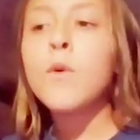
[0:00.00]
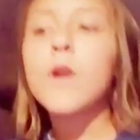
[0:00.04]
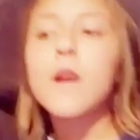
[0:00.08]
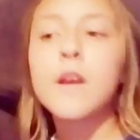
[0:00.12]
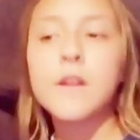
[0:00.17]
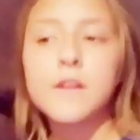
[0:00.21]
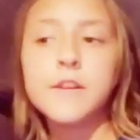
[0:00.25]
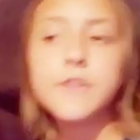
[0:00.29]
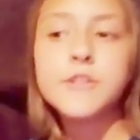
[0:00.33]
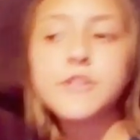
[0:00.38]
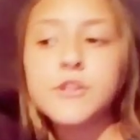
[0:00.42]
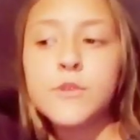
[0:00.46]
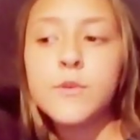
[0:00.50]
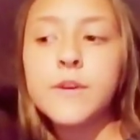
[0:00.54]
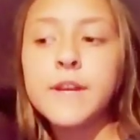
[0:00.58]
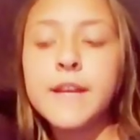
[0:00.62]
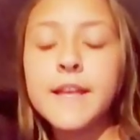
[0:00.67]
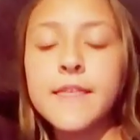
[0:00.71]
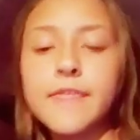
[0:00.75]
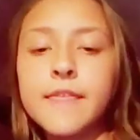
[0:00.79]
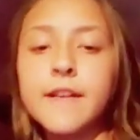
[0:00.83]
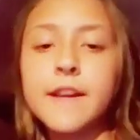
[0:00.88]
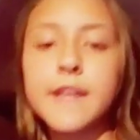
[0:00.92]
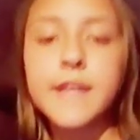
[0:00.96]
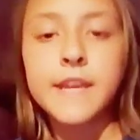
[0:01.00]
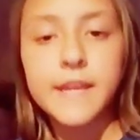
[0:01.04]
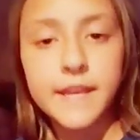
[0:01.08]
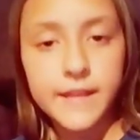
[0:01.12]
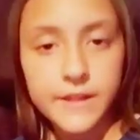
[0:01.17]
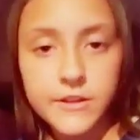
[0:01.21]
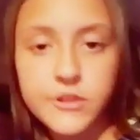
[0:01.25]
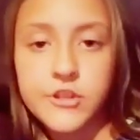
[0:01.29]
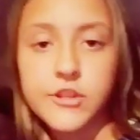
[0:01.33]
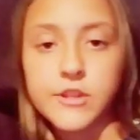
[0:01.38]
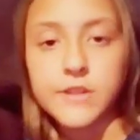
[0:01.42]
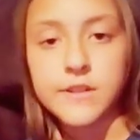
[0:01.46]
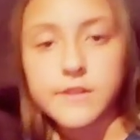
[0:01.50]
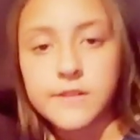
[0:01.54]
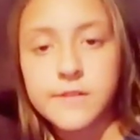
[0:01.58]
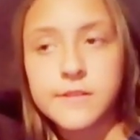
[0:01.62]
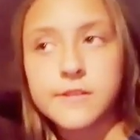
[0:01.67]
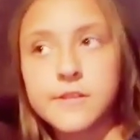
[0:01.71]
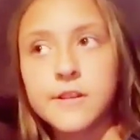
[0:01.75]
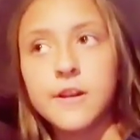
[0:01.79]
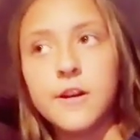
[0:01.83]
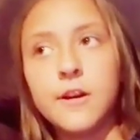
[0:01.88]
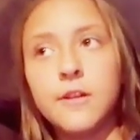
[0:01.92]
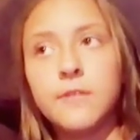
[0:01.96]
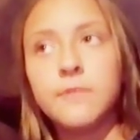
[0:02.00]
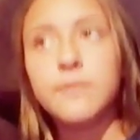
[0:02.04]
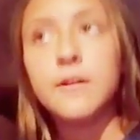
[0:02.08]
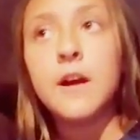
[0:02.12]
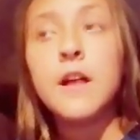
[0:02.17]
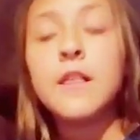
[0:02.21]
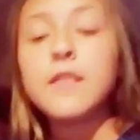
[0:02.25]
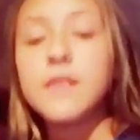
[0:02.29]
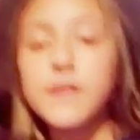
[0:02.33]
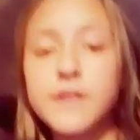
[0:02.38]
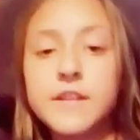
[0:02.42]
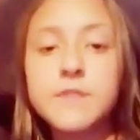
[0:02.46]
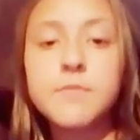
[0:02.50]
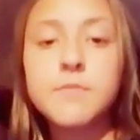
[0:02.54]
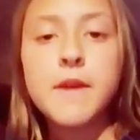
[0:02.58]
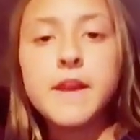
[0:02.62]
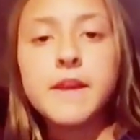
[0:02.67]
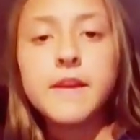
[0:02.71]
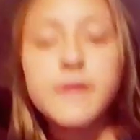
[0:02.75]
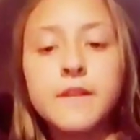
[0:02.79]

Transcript: we're gonna do it in the kitchen. So let's make.